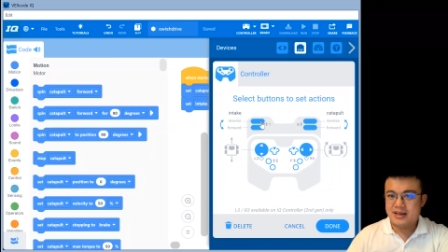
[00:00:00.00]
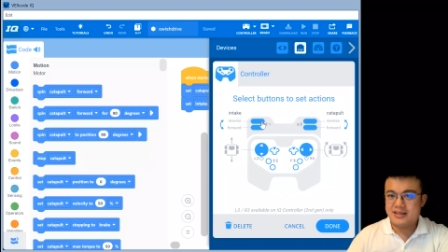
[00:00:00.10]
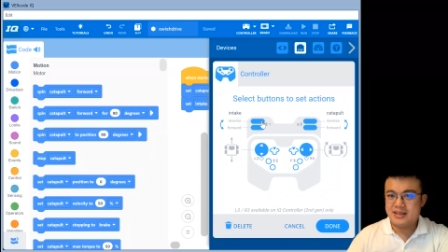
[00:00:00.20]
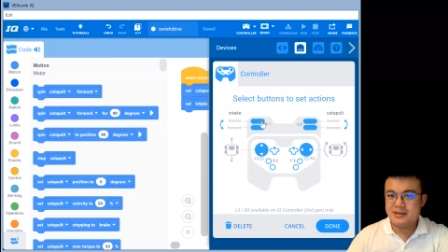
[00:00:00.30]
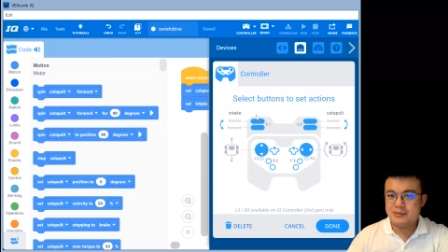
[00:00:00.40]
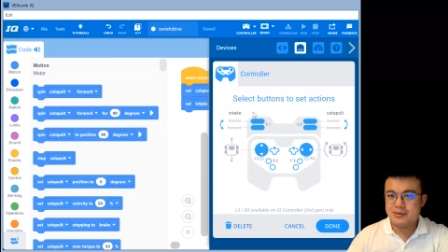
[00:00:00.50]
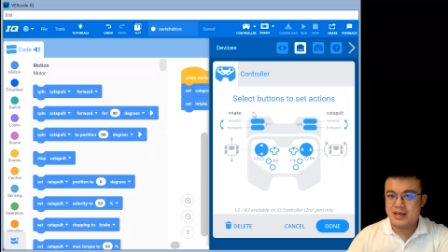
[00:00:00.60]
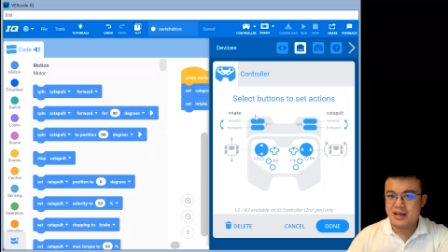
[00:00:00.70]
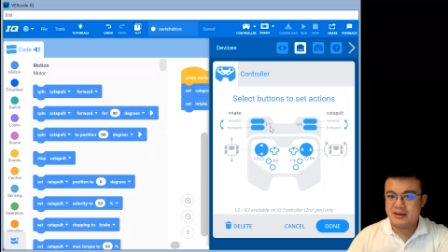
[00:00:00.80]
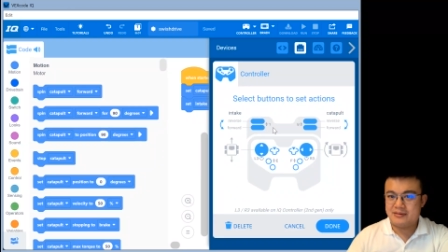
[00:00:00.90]
And then we
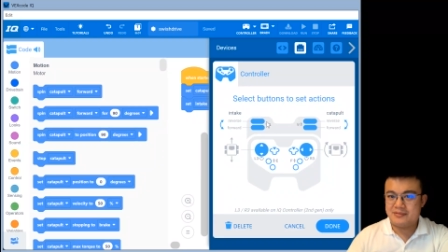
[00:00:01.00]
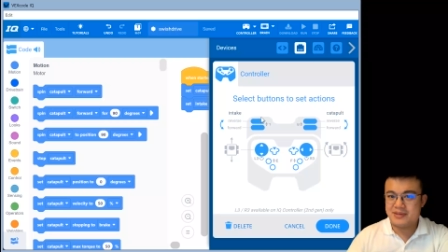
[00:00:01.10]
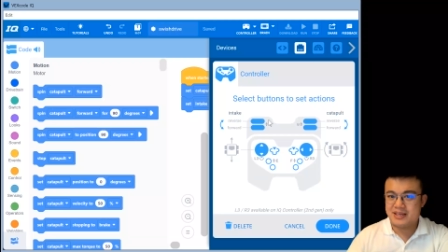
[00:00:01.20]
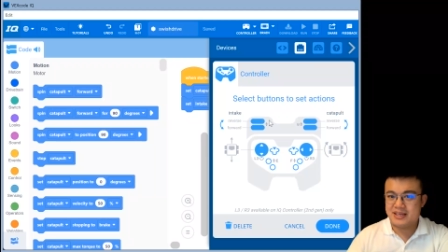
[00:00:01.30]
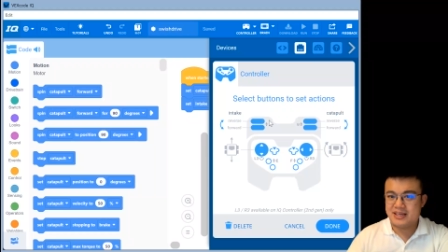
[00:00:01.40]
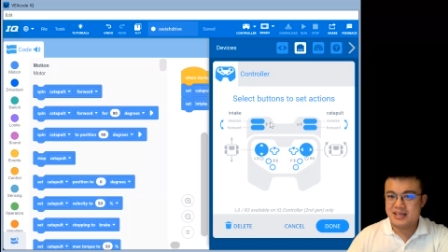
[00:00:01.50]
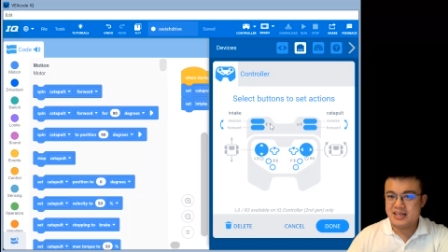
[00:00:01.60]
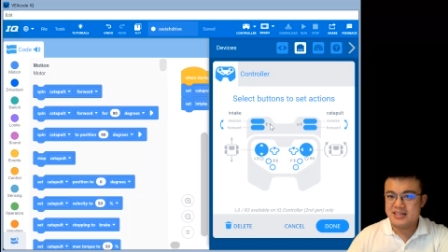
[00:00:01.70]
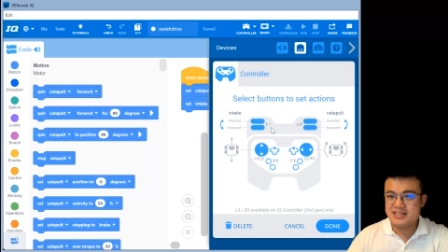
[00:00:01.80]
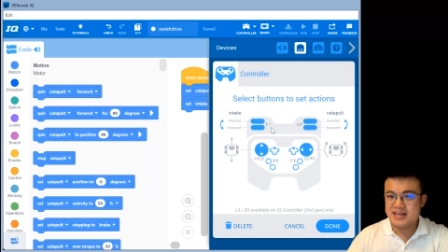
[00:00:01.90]
have the
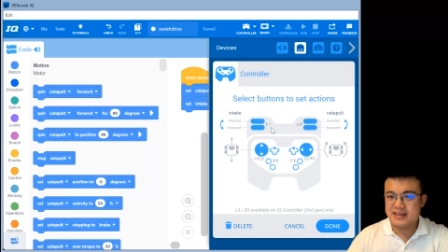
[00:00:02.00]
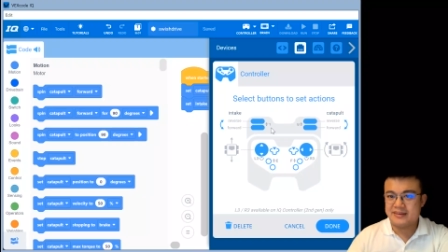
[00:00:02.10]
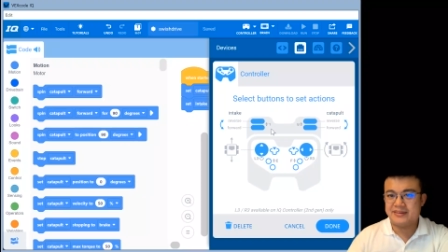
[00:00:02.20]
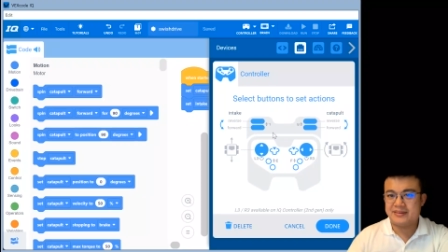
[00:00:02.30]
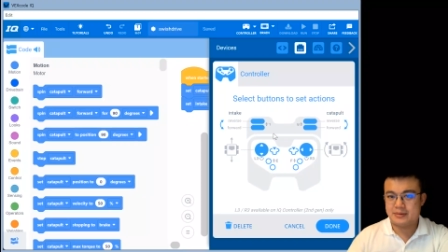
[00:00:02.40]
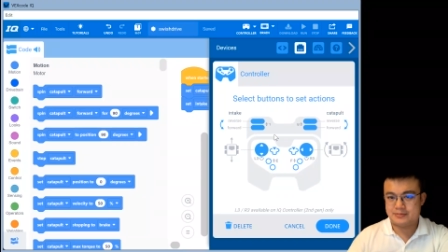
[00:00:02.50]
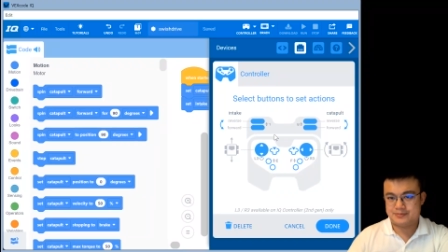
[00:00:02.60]
intakes,